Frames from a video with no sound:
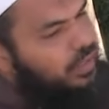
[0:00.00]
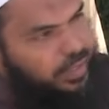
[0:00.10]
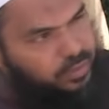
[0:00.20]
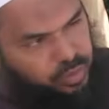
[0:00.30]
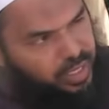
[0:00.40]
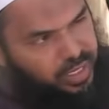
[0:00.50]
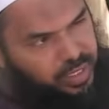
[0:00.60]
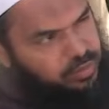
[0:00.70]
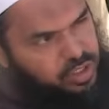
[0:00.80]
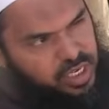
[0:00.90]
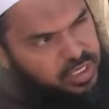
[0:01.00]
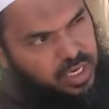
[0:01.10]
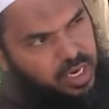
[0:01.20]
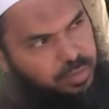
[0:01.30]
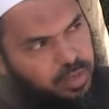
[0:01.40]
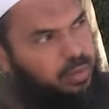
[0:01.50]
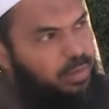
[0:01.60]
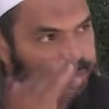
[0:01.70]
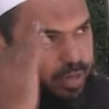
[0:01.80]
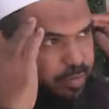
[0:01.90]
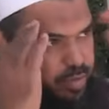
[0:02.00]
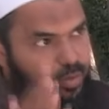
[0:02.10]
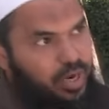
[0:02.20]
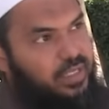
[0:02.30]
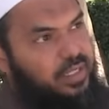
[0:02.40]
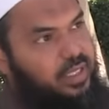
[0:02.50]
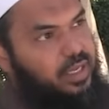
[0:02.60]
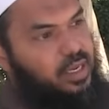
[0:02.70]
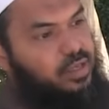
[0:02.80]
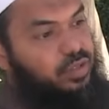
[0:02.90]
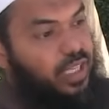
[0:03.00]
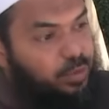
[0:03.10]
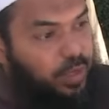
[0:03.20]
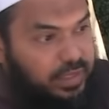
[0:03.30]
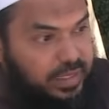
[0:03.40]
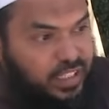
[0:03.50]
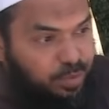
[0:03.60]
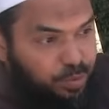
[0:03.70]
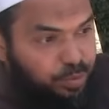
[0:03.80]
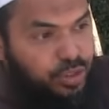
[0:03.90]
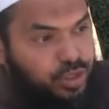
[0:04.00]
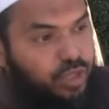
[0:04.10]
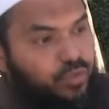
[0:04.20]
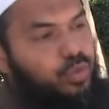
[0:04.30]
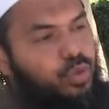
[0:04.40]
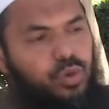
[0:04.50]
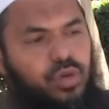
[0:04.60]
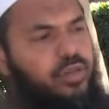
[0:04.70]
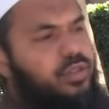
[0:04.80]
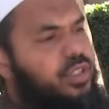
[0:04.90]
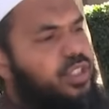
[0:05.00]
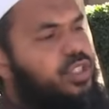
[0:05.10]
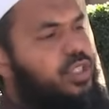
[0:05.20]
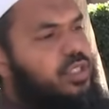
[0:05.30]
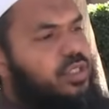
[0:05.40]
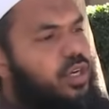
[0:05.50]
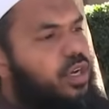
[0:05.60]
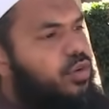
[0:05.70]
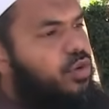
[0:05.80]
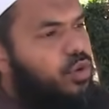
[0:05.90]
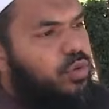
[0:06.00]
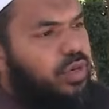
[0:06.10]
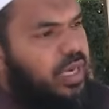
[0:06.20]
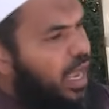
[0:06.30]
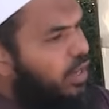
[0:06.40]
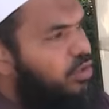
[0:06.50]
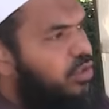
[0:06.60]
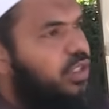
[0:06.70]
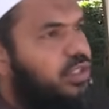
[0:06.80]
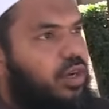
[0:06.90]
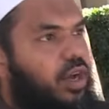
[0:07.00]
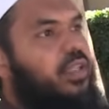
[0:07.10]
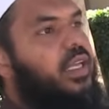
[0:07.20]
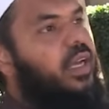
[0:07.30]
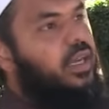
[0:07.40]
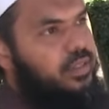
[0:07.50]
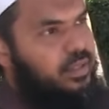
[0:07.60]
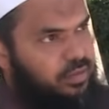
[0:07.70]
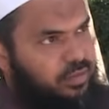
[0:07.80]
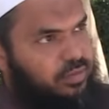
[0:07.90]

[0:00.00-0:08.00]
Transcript: tries to edit, change it up, people have memorized it. So that's why this has been preserved, no contradictions, no inaccuracies, all of that kind of stuff.